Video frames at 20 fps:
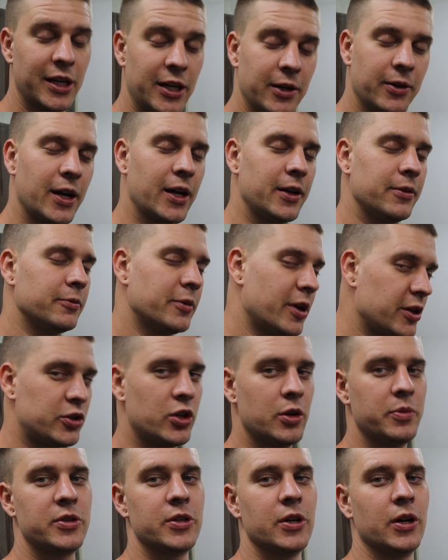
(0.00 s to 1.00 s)
Anyway, we're
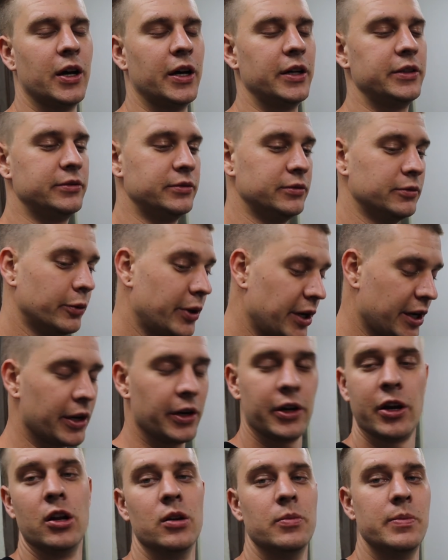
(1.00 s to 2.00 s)
super tired. We're
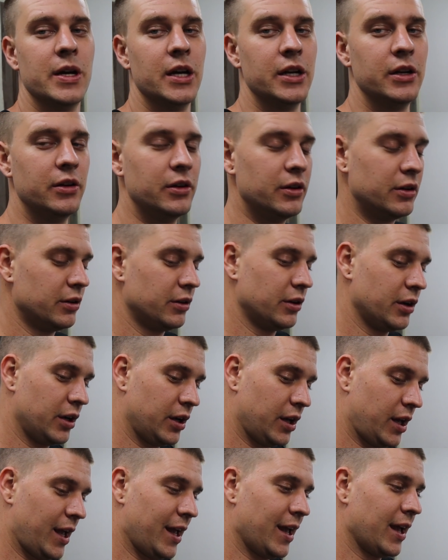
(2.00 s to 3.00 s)
going to go to bed,
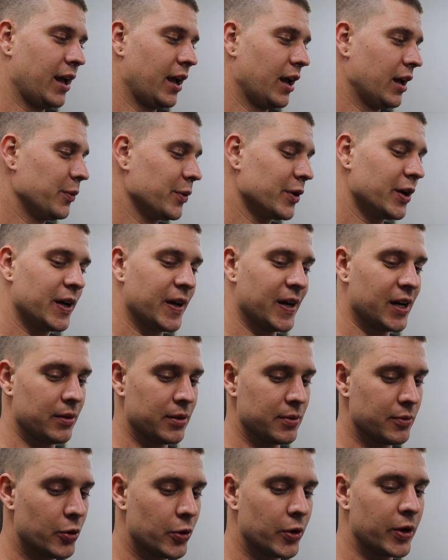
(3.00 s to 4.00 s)
and we're going to get up
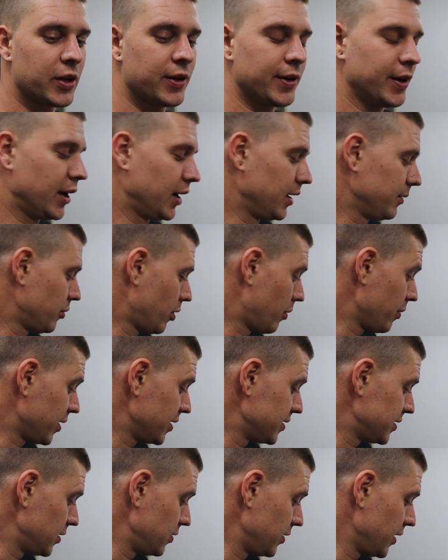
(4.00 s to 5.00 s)
in the morning and probably
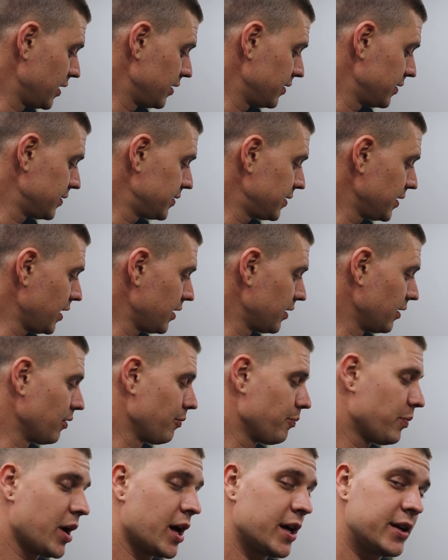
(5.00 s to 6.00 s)
continue getting this
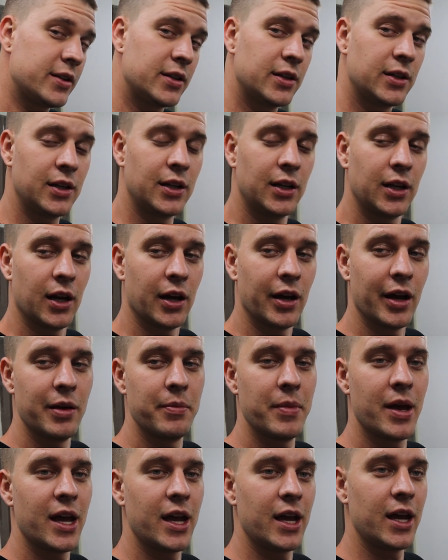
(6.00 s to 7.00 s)
together. But I
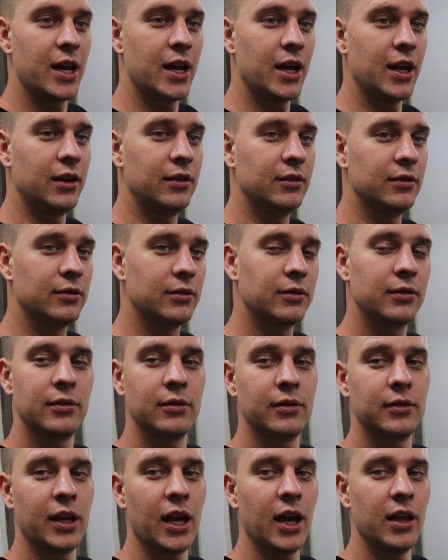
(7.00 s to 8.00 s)
may
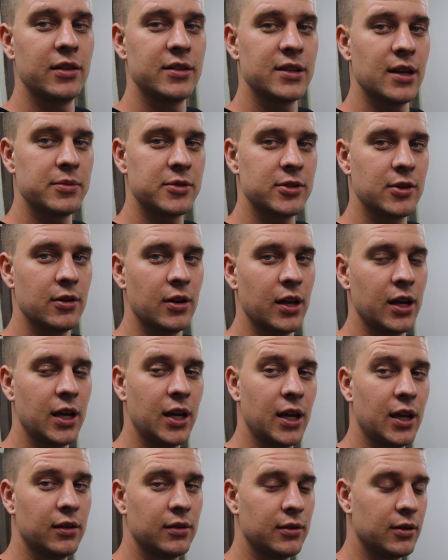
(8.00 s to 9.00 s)
can this episode
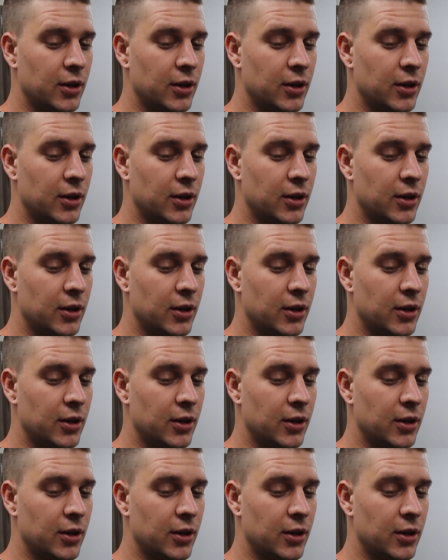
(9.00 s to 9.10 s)
here.